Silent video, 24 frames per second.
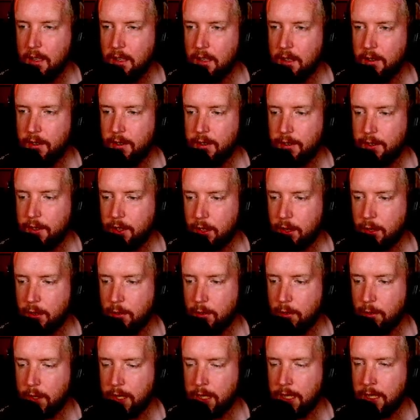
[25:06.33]
So
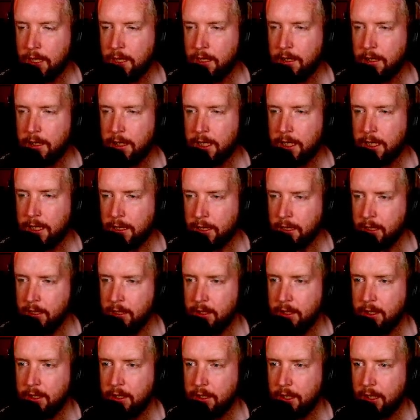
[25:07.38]
we need,
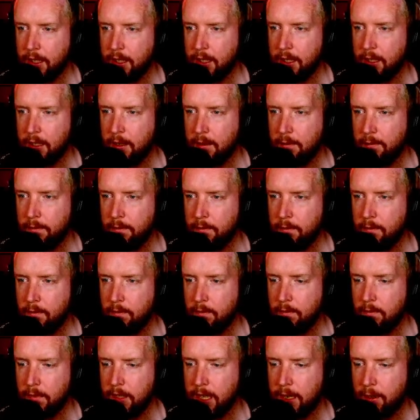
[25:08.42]
um,
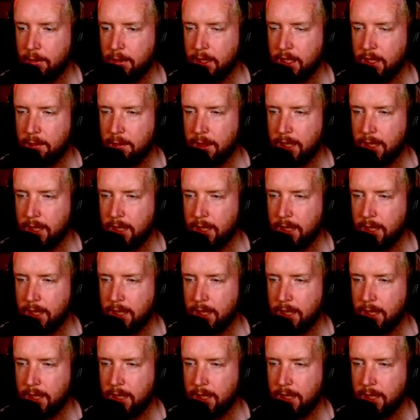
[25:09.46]
yeah, we need to make